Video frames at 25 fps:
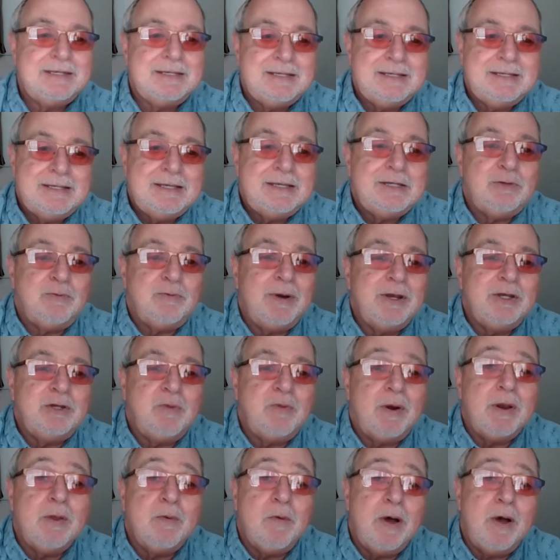
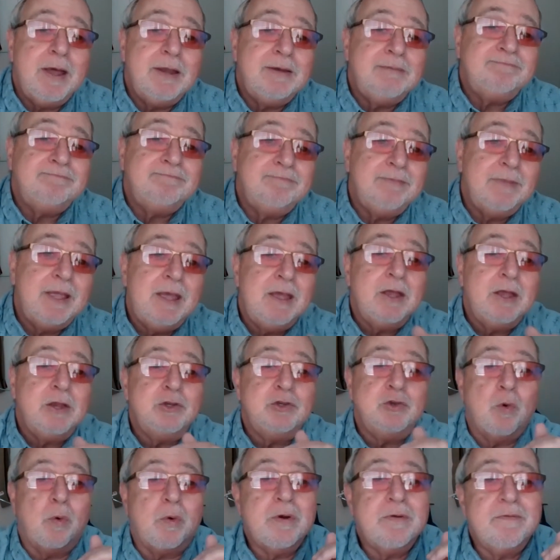2021,
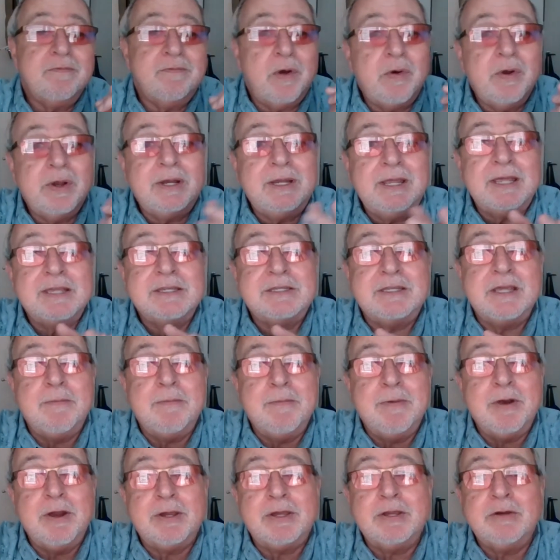Jordan voted against the
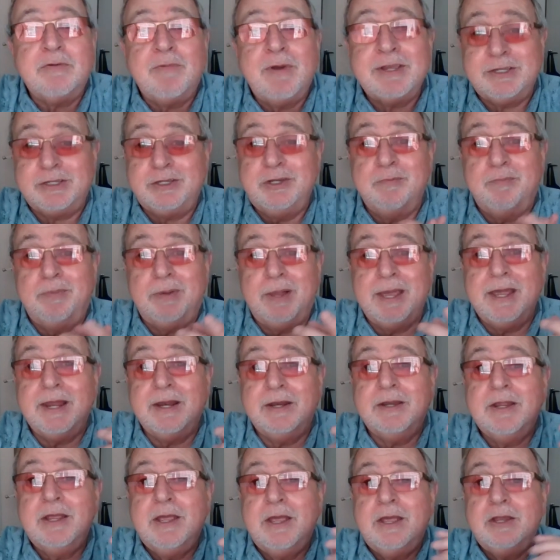American Rescue Plan.
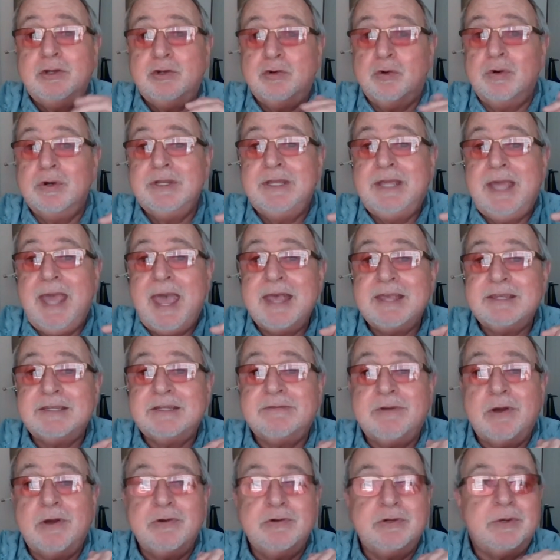Jordan cast a vote
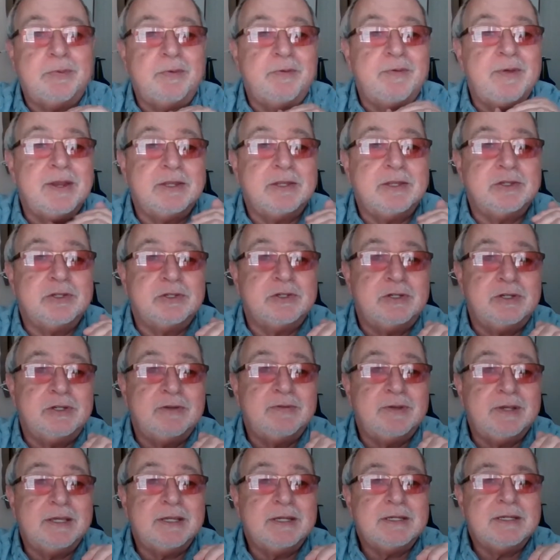to prevent the
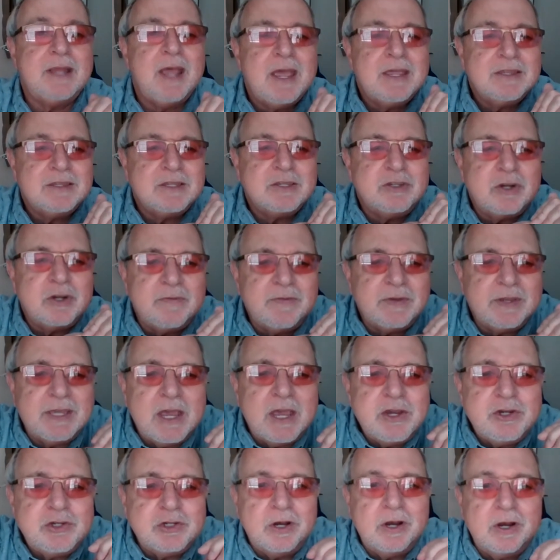
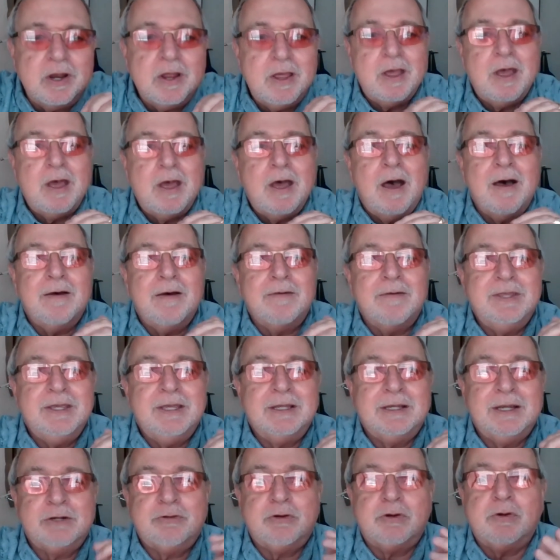certification of the
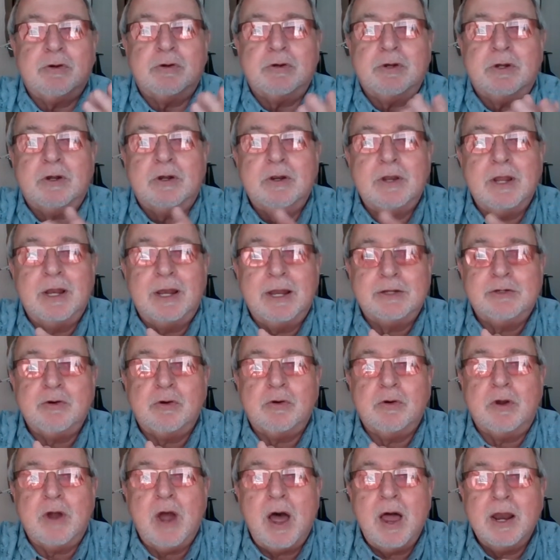Electoral
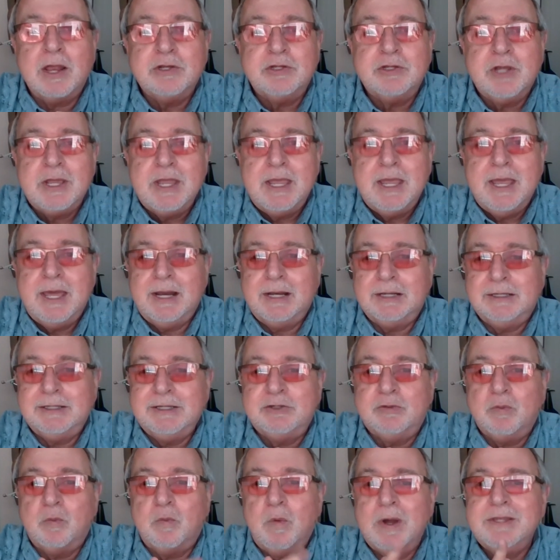College in at least
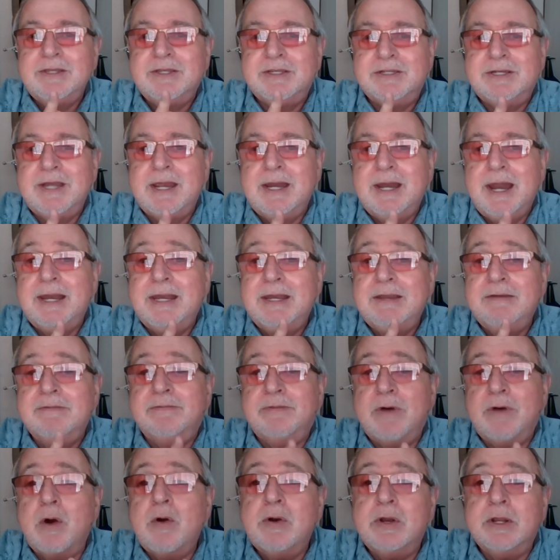one state, and he
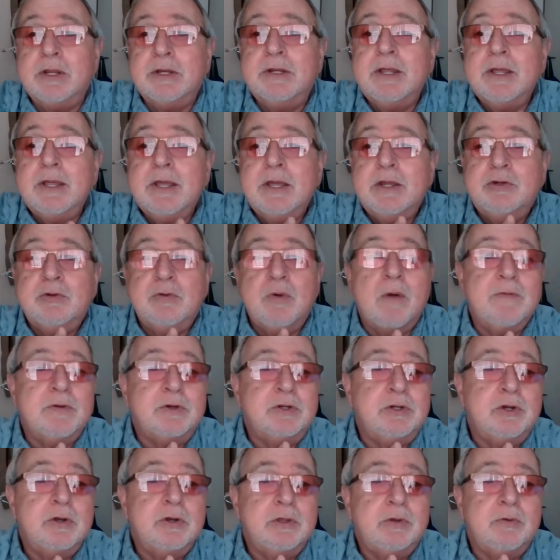voted to overturn
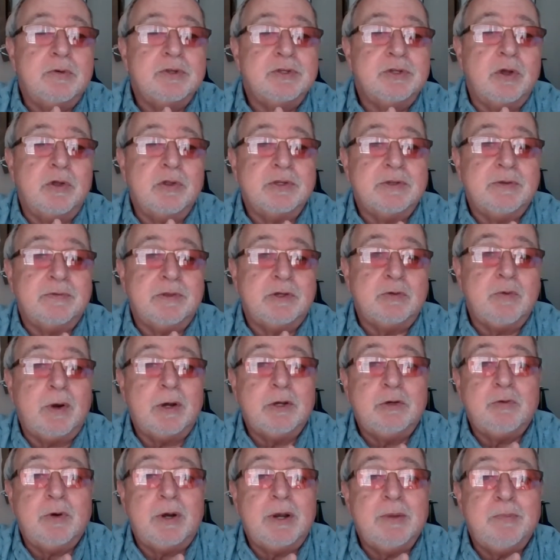the results of the 2020
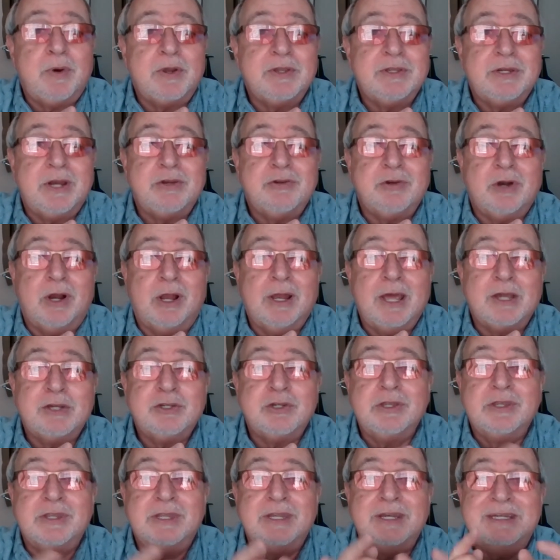presidential election the
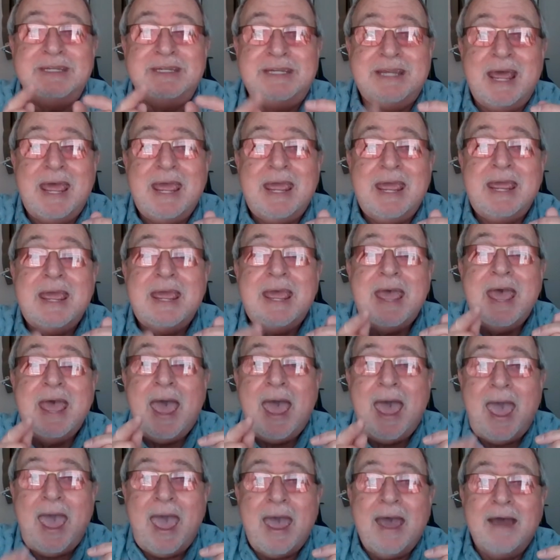day
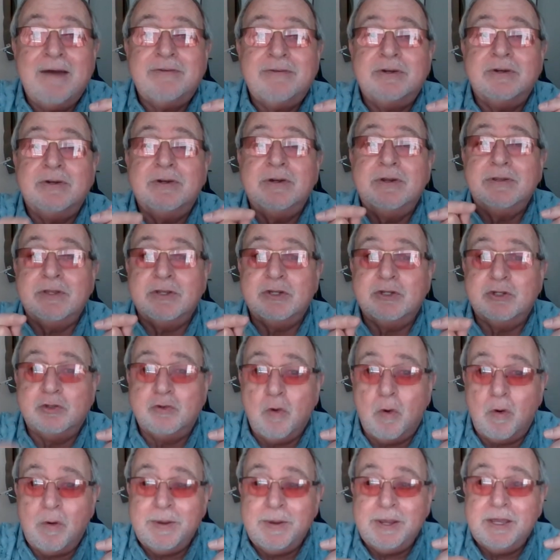after the
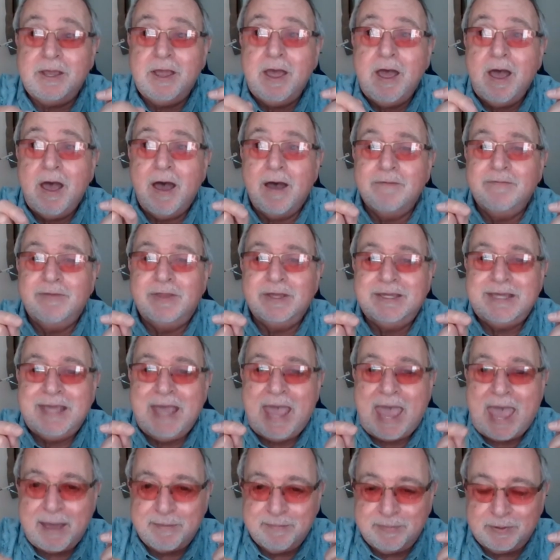storming of the
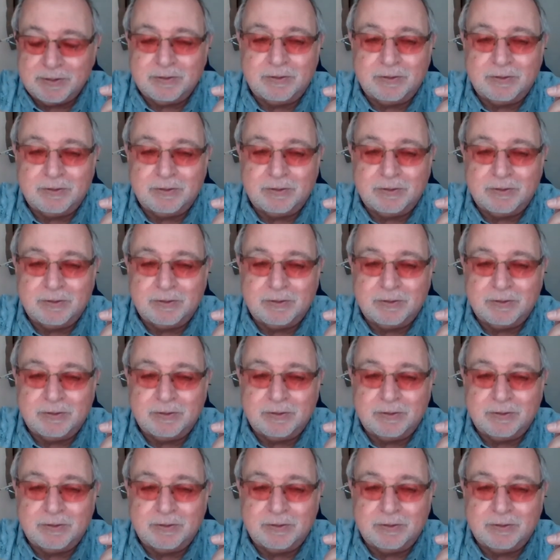Capitol.